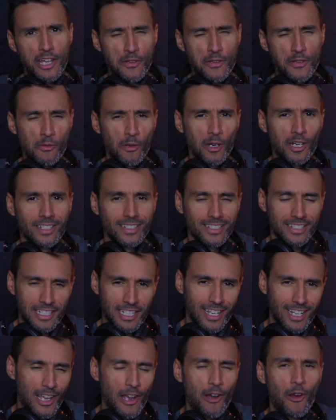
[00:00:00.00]
Hi
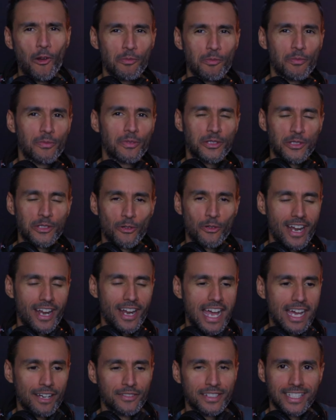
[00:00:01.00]
everyone, I hope you
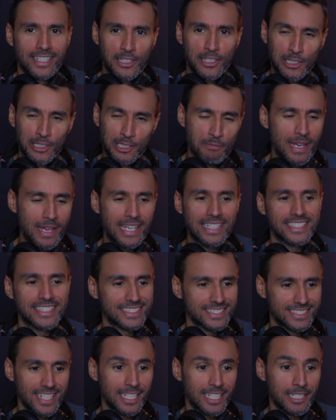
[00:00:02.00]
are having an
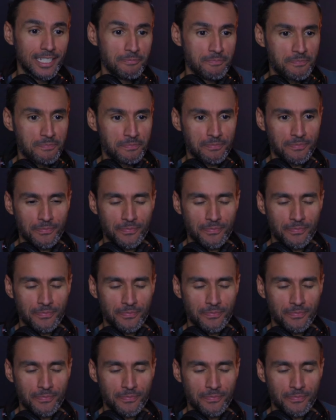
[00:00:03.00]
amazing day.